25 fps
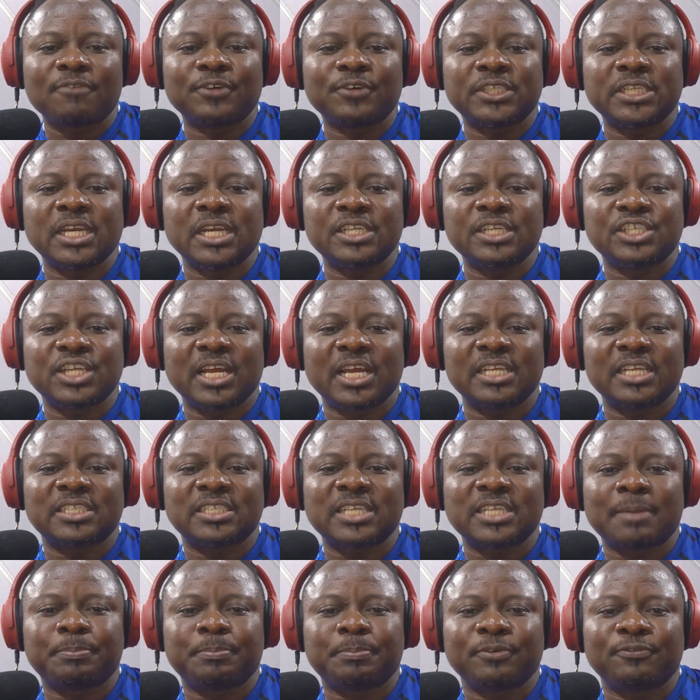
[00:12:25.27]
for
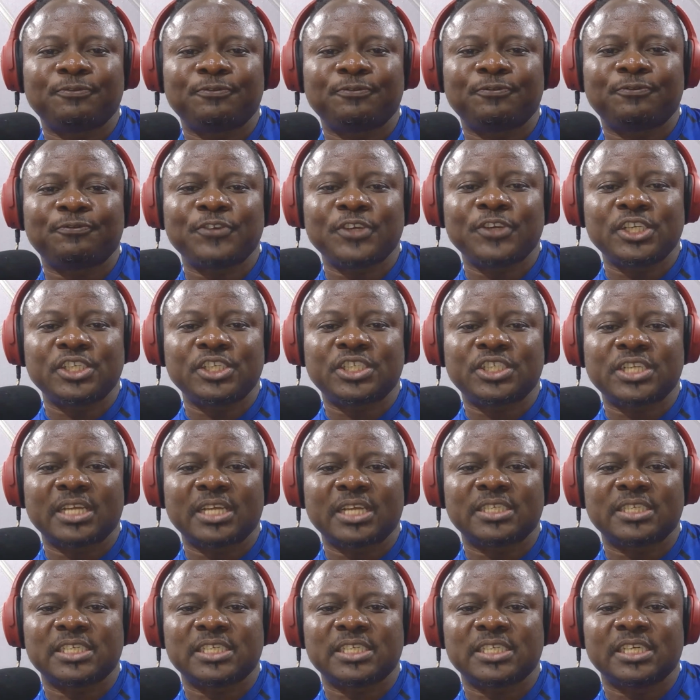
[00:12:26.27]
diligence and
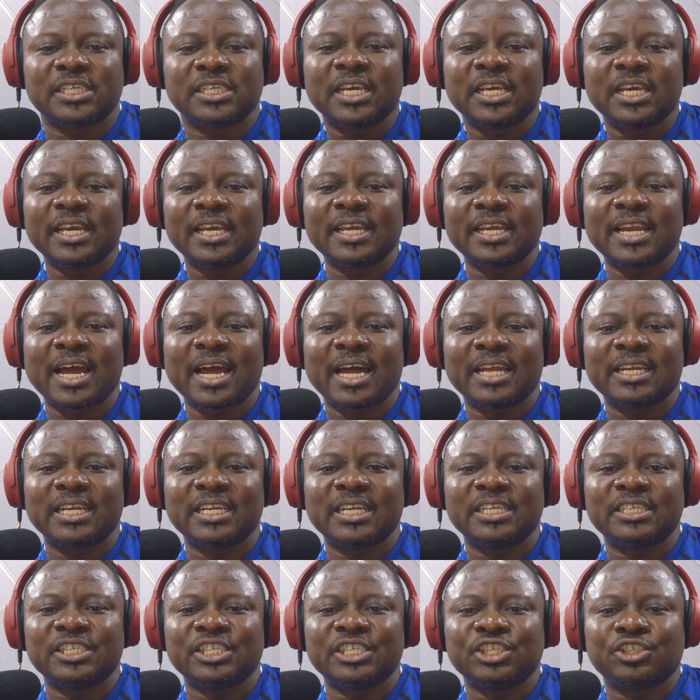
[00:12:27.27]
proficiency in
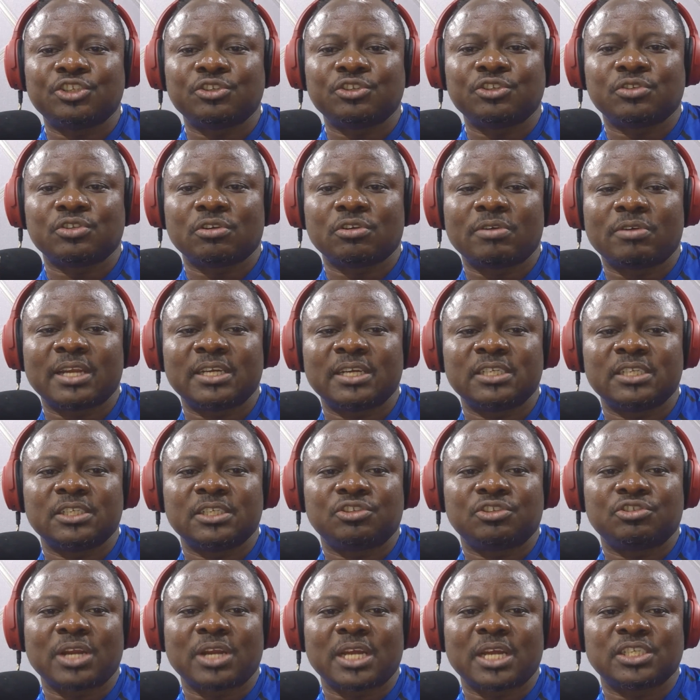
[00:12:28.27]
handling issues surrounding
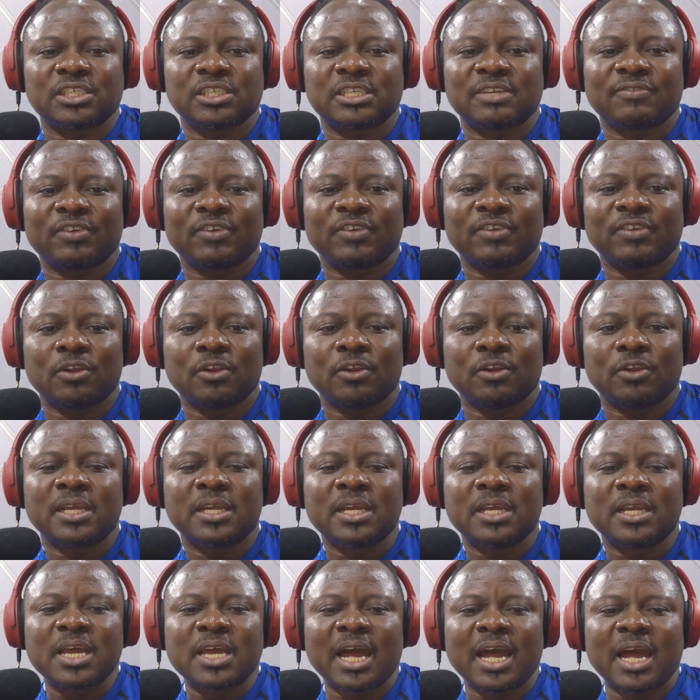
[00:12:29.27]
the tragic development